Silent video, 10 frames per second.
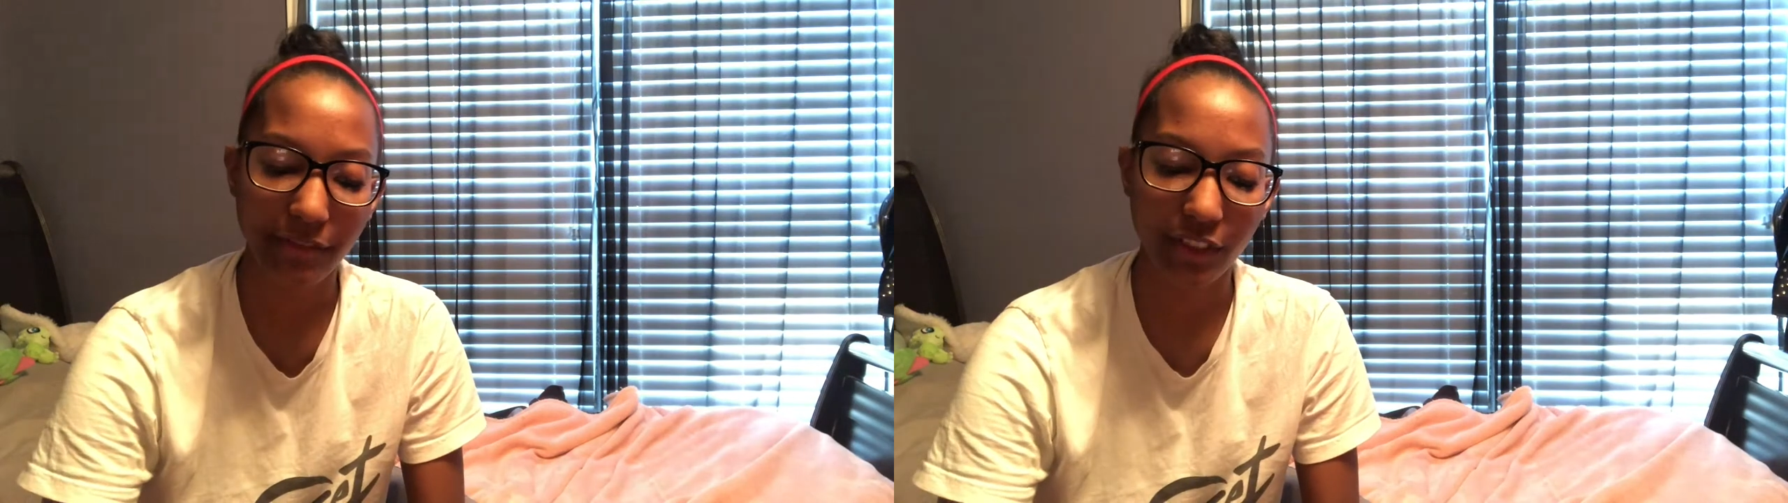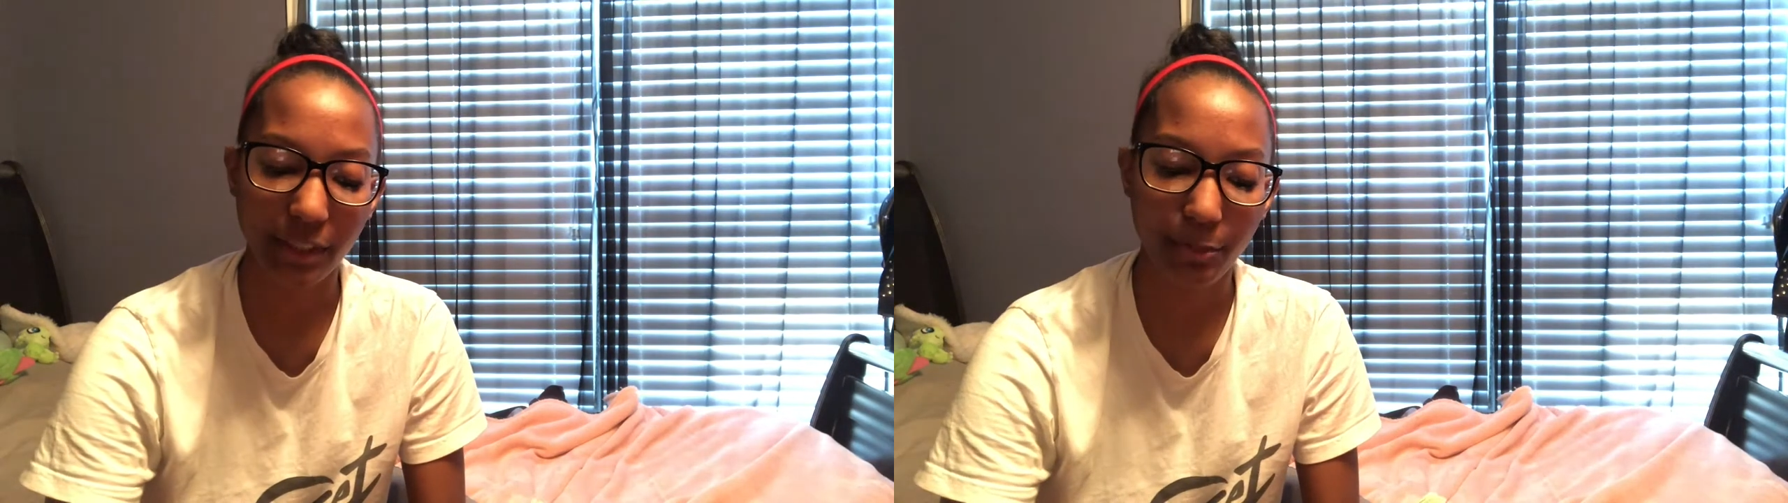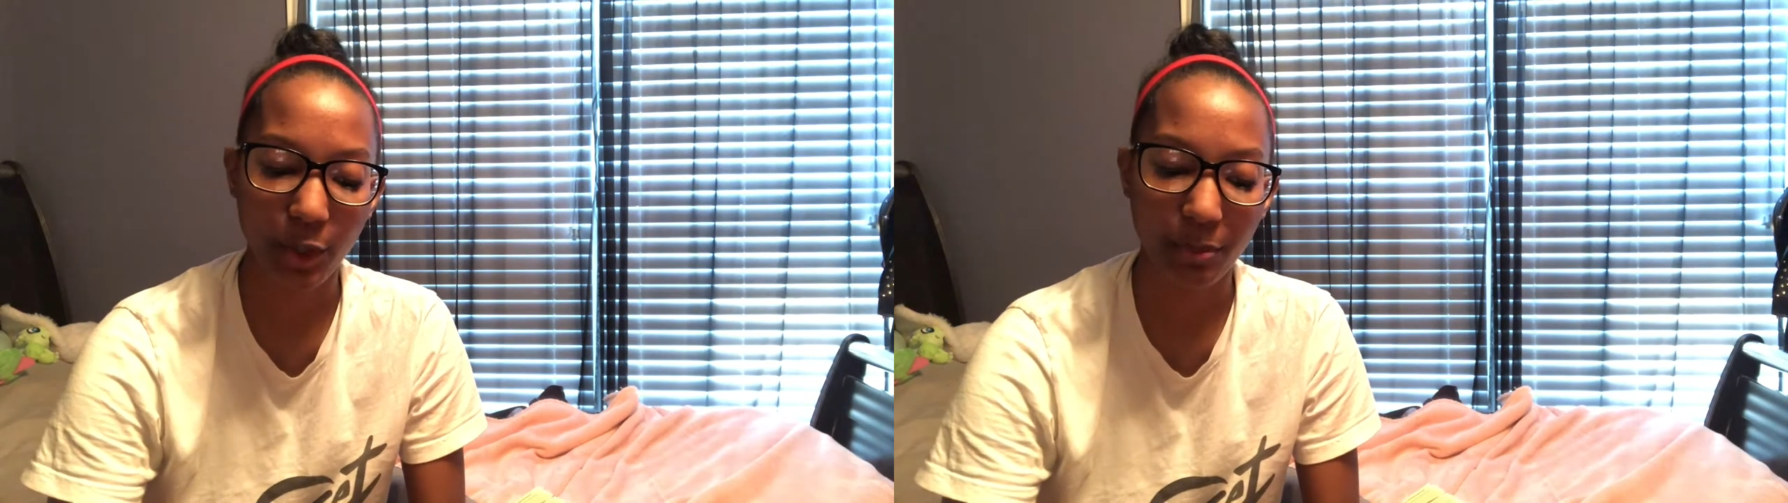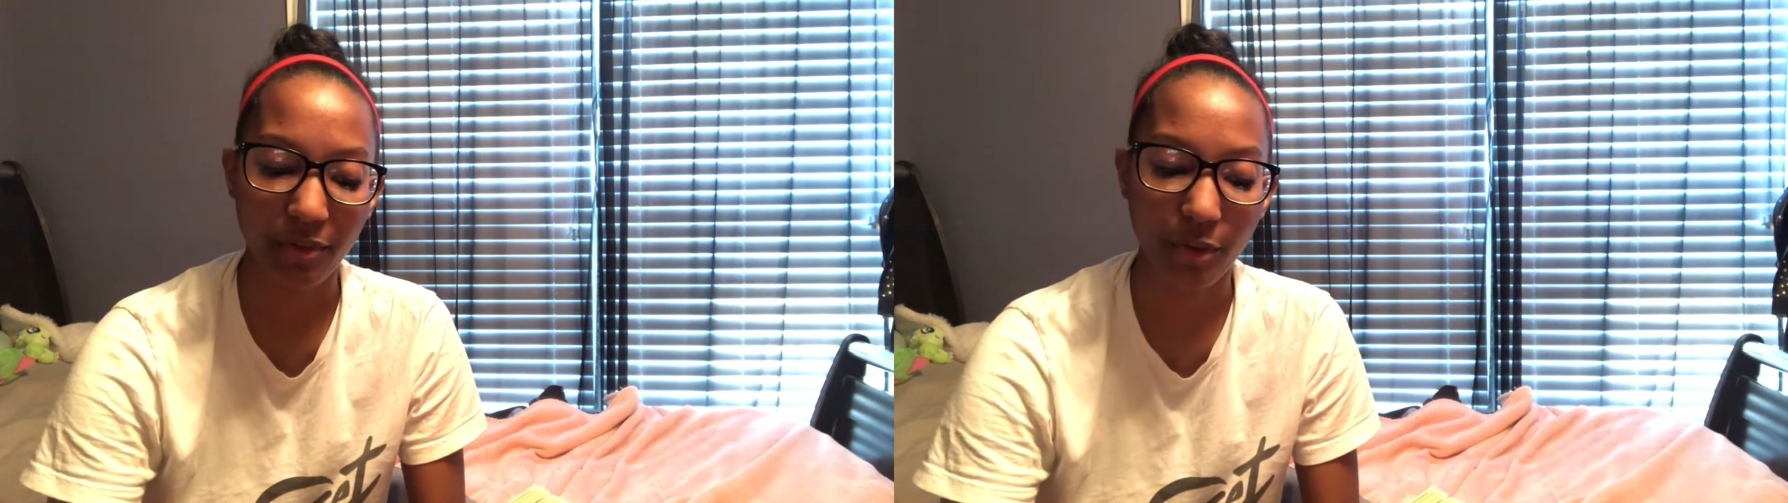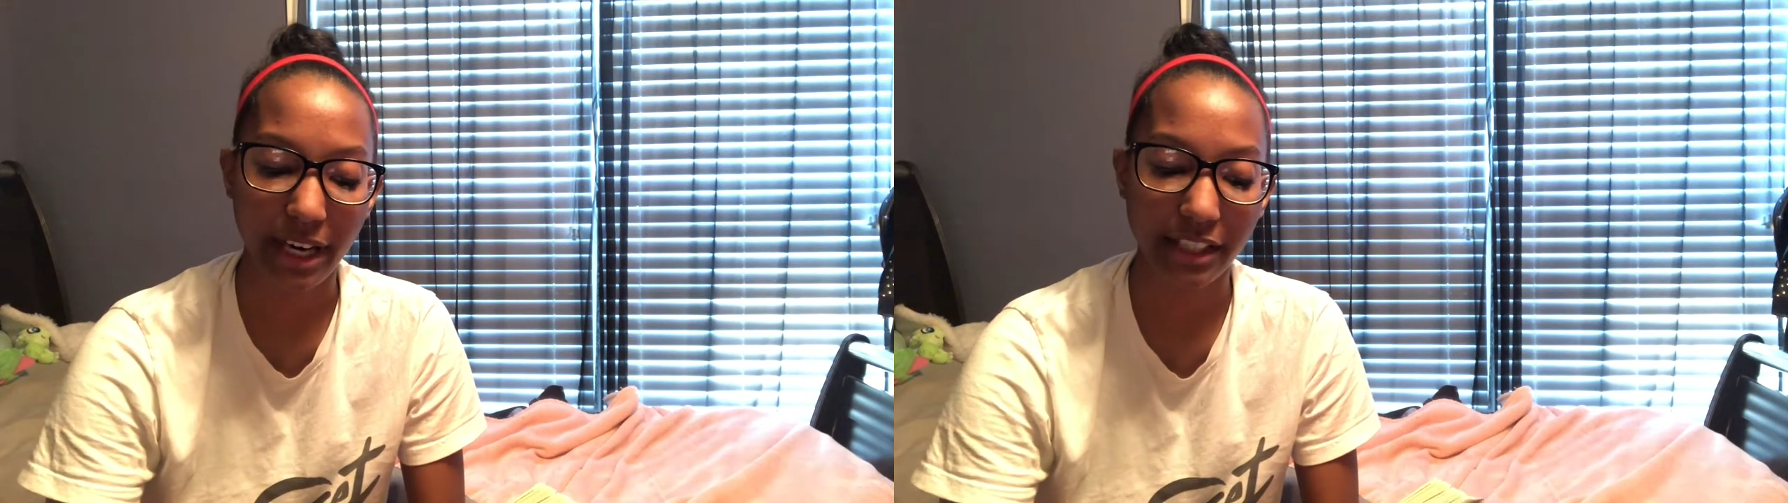for this book
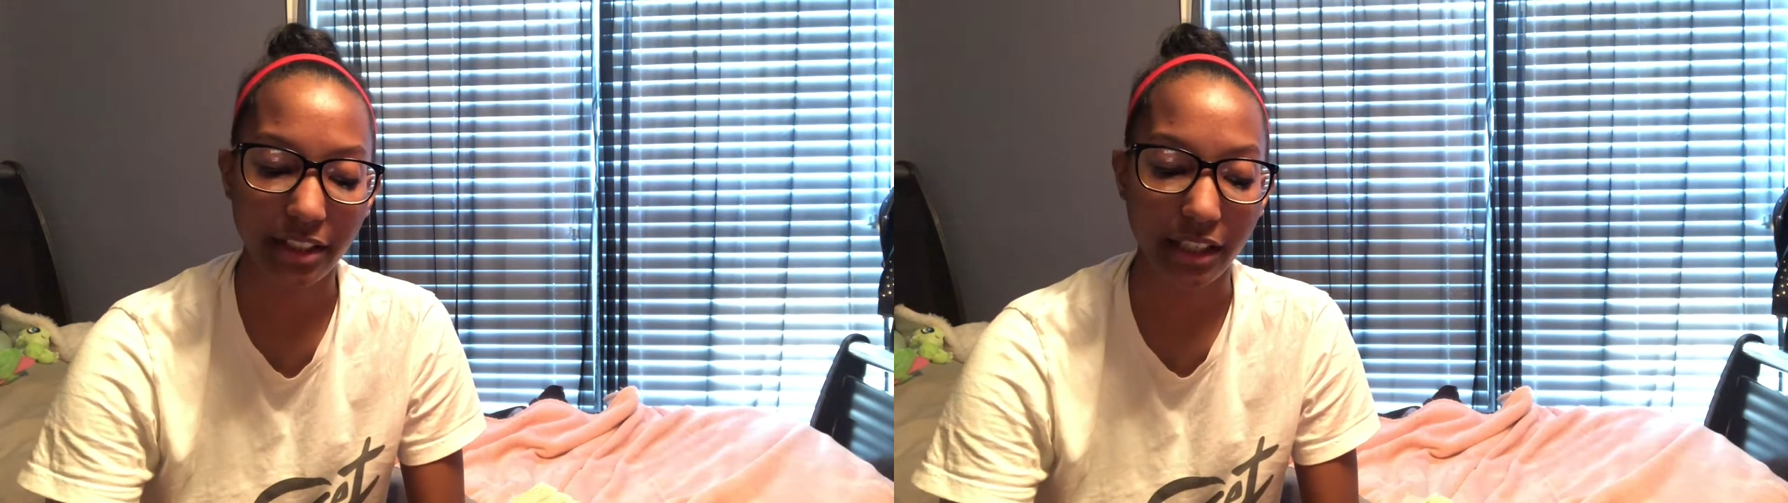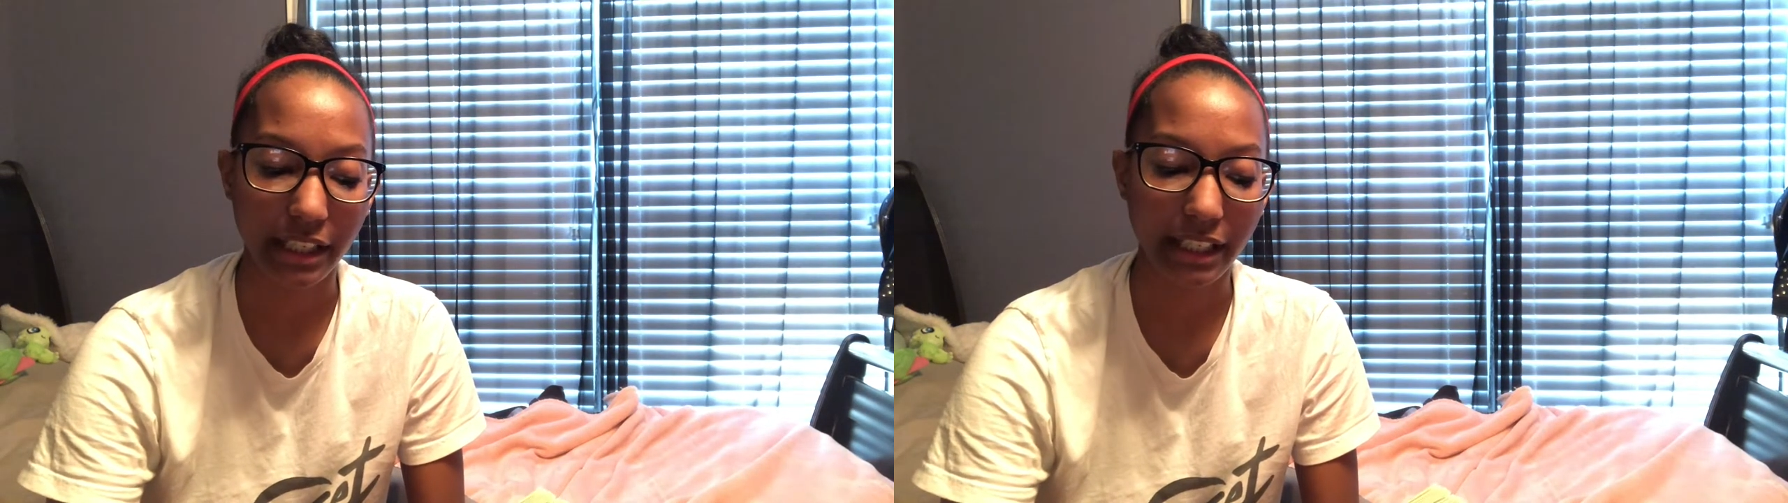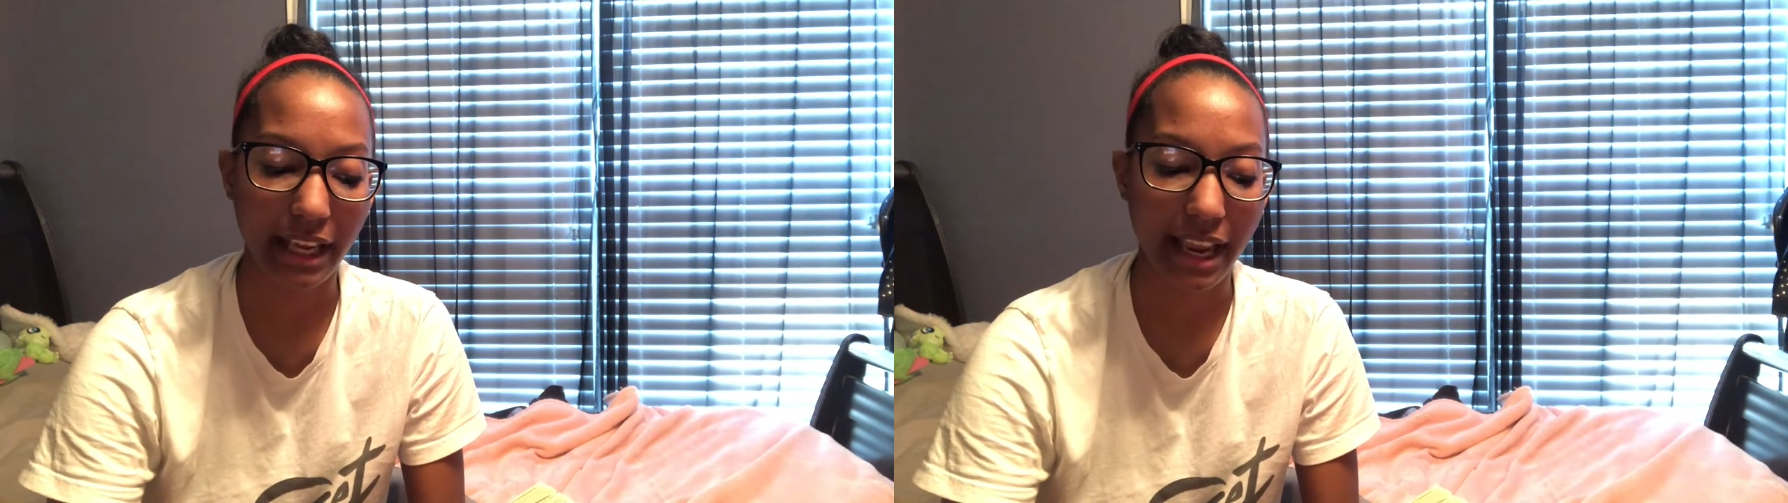before I started,